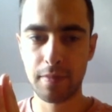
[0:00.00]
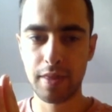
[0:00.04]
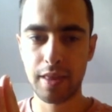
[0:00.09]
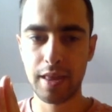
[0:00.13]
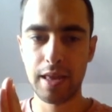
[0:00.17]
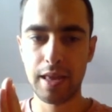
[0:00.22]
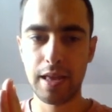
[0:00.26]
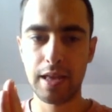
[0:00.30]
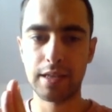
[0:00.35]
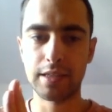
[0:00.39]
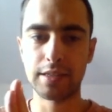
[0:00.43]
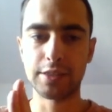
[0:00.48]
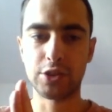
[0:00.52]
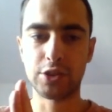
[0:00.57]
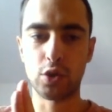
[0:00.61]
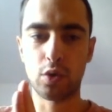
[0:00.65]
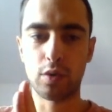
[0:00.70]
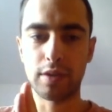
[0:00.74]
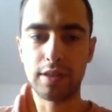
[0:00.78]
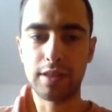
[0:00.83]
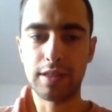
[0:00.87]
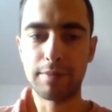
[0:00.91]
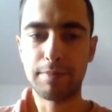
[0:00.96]
So
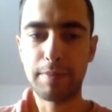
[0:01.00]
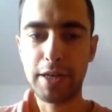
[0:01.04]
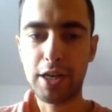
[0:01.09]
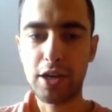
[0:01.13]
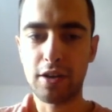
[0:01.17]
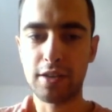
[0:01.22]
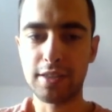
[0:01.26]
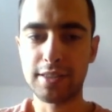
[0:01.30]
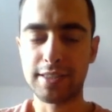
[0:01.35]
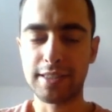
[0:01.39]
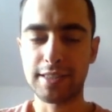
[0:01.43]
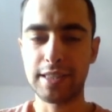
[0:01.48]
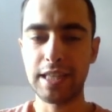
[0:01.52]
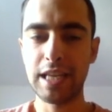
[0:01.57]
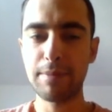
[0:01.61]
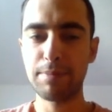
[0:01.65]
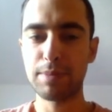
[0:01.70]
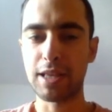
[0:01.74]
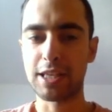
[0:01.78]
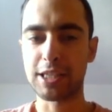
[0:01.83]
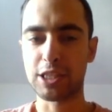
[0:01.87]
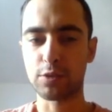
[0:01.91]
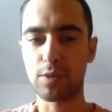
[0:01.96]
because t
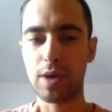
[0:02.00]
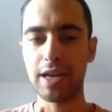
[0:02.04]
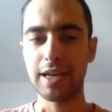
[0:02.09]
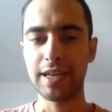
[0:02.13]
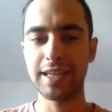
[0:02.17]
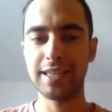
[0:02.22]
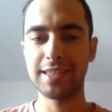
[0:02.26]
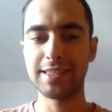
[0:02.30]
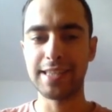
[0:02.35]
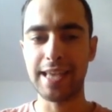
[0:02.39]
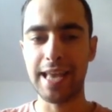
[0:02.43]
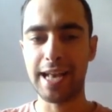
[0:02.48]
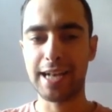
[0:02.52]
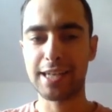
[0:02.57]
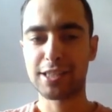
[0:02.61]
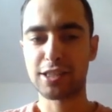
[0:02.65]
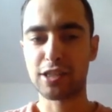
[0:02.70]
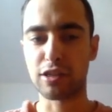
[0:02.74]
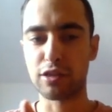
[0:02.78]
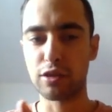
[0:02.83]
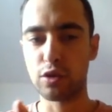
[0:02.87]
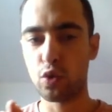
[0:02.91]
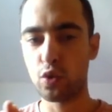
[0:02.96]
plus 1 is
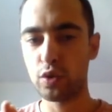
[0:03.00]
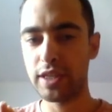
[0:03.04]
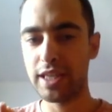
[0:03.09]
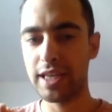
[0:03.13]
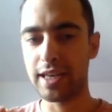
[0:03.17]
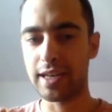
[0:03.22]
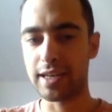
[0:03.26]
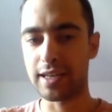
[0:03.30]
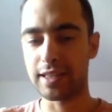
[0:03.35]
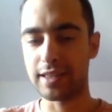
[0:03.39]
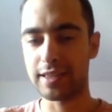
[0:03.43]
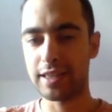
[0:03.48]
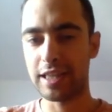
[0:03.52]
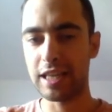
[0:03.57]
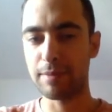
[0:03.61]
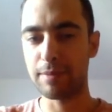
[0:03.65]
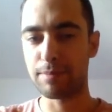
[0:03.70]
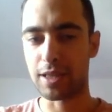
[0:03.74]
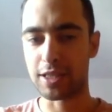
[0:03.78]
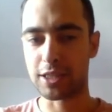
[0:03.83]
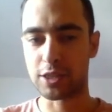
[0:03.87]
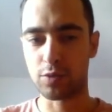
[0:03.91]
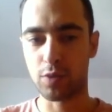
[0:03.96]
excluding t
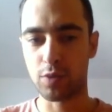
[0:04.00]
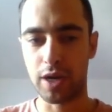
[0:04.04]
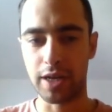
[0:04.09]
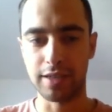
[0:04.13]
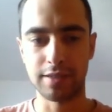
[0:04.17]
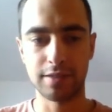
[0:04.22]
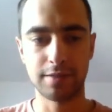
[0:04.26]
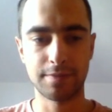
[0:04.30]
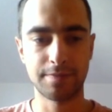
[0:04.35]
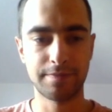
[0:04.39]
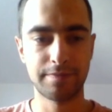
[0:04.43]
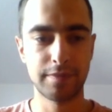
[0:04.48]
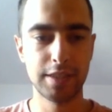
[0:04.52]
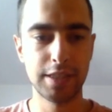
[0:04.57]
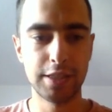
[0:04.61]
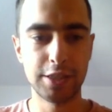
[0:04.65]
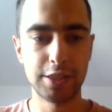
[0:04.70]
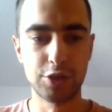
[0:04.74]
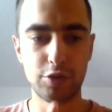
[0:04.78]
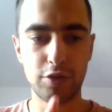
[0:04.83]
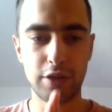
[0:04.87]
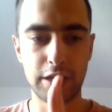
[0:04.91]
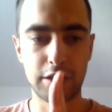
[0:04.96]
plus 1. So
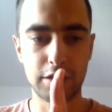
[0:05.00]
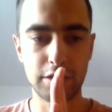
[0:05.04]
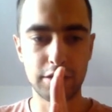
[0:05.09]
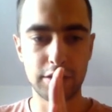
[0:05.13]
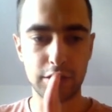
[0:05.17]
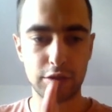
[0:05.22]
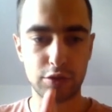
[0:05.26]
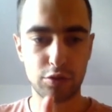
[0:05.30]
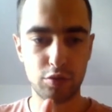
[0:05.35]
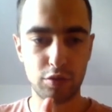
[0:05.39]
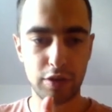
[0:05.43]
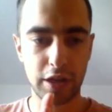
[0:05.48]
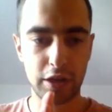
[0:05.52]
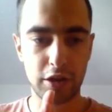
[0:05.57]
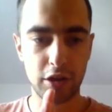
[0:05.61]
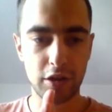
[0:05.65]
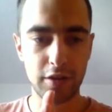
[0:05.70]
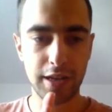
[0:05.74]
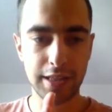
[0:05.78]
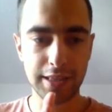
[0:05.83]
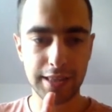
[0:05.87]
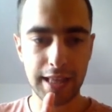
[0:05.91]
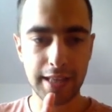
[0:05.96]
to the current
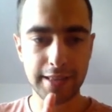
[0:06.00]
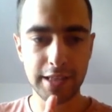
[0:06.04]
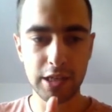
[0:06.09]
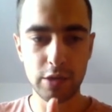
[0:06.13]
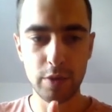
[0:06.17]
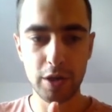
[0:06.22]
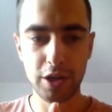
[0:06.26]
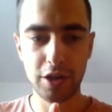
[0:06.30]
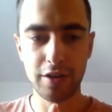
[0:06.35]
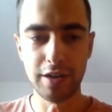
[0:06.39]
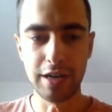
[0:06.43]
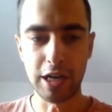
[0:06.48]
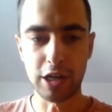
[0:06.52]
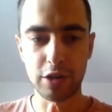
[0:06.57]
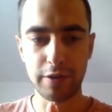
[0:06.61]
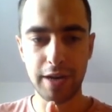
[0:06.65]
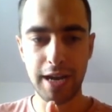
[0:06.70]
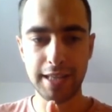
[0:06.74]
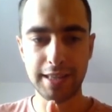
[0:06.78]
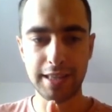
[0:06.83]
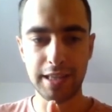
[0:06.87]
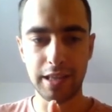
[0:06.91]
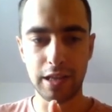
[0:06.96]
letter we're going to create
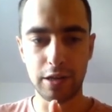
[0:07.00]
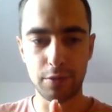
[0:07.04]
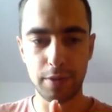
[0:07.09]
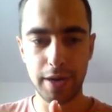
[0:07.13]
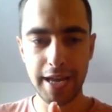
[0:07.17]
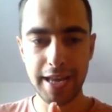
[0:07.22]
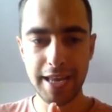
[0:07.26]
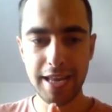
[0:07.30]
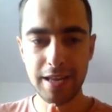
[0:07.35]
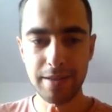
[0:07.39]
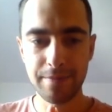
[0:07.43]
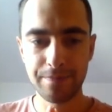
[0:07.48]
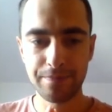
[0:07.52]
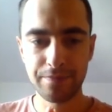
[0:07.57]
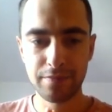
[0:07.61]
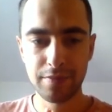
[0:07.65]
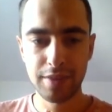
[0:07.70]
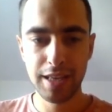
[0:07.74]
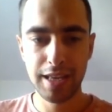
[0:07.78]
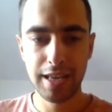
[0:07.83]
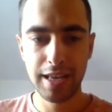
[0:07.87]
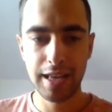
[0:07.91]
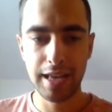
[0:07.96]
an array.
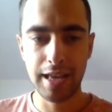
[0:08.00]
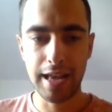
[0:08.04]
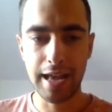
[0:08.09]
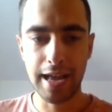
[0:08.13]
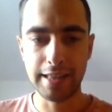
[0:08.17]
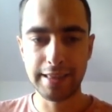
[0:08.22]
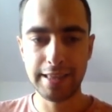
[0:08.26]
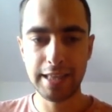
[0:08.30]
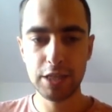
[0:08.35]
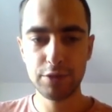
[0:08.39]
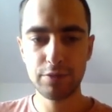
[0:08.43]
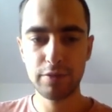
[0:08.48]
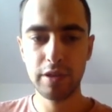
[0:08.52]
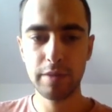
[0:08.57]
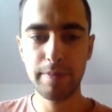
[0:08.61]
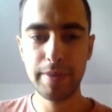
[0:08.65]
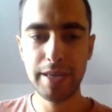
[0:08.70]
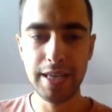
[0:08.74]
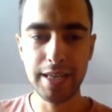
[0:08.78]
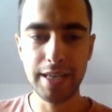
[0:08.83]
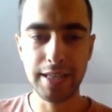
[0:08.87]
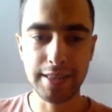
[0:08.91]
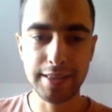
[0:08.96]
This will
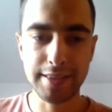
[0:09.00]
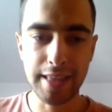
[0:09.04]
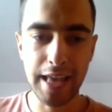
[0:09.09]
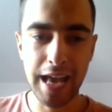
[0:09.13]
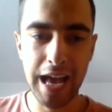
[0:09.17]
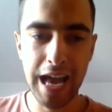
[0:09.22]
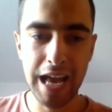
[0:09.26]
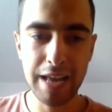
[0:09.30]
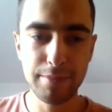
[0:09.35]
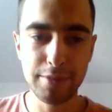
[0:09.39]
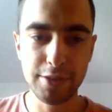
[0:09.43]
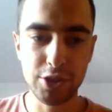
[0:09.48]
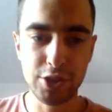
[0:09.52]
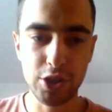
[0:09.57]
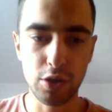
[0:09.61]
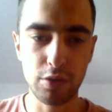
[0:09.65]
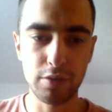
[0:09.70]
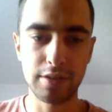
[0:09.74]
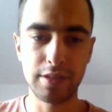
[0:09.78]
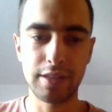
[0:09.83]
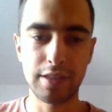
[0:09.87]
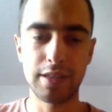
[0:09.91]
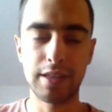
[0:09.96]
be times, so
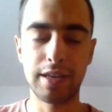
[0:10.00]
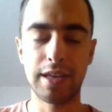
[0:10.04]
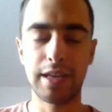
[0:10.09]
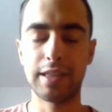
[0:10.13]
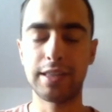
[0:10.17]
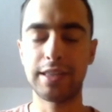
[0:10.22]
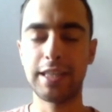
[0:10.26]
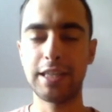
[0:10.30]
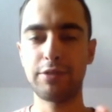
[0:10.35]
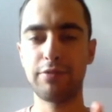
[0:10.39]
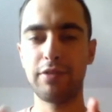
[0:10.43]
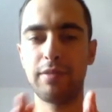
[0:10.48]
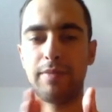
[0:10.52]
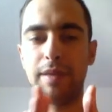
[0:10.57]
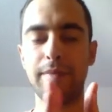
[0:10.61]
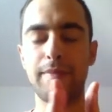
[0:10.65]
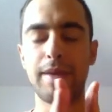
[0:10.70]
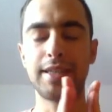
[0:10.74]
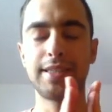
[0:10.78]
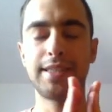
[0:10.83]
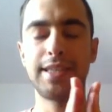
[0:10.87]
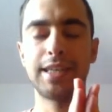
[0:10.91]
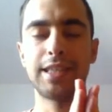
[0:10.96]
this will be
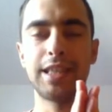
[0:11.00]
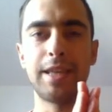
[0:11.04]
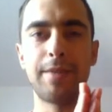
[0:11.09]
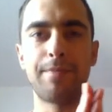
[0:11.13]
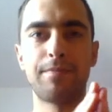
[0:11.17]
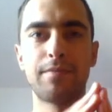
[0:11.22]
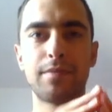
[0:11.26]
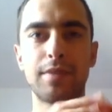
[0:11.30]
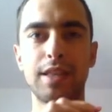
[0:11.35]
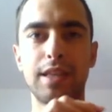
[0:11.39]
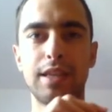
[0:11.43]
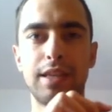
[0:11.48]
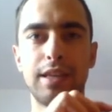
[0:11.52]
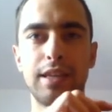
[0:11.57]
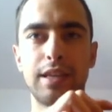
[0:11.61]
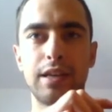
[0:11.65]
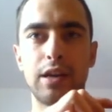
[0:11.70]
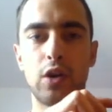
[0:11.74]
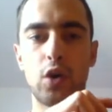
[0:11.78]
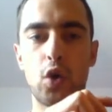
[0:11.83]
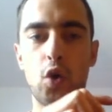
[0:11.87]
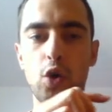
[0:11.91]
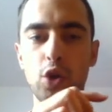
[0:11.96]
basically
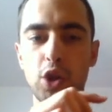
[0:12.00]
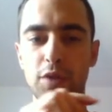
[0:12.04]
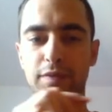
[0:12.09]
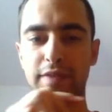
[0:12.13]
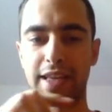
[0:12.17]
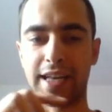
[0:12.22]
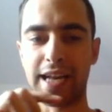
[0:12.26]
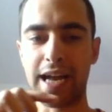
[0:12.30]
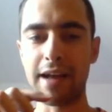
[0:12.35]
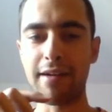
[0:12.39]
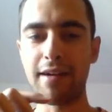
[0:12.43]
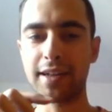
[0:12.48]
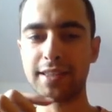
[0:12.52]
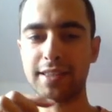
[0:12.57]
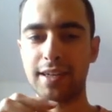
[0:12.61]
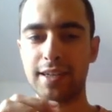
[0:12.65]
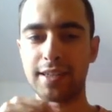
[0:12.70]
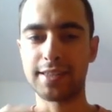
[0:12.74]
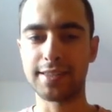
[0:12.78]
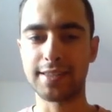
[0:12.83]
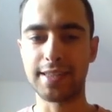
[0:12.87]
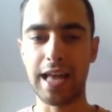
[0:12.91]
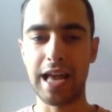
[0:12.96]
all of the characters
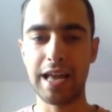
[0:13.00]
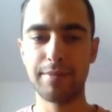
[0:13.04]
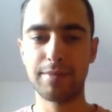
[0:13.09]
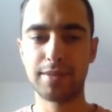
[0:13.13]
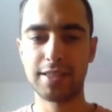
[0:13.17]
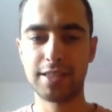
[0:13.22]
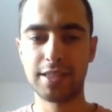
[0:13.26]
times